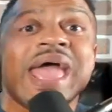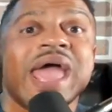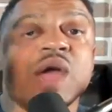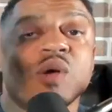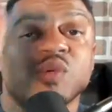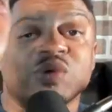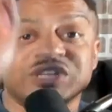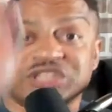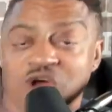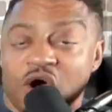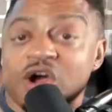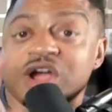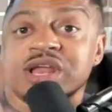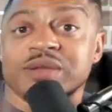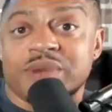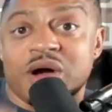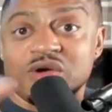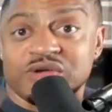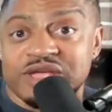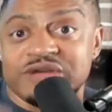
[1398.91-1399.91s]
And we're talking
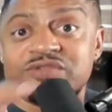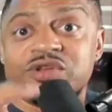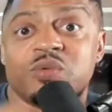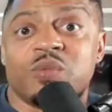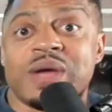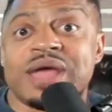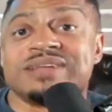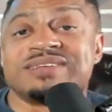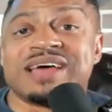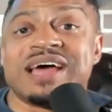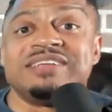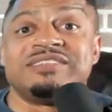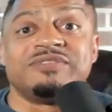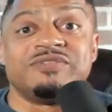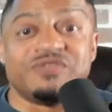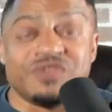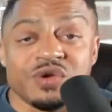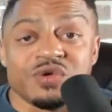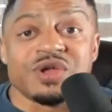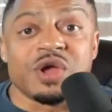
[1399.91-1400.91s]
about giving away a Tyson
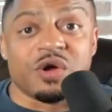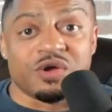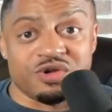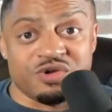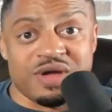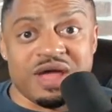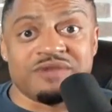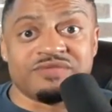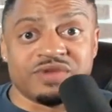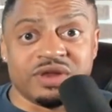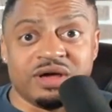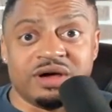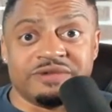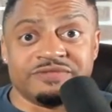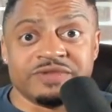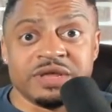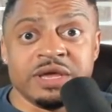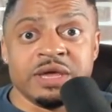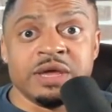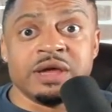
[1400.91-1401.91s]
Fury autograph
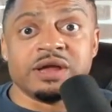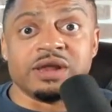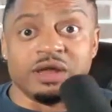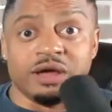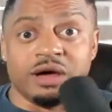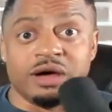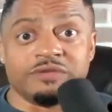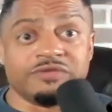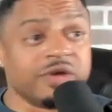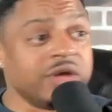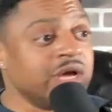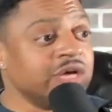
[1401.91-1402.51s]
glove.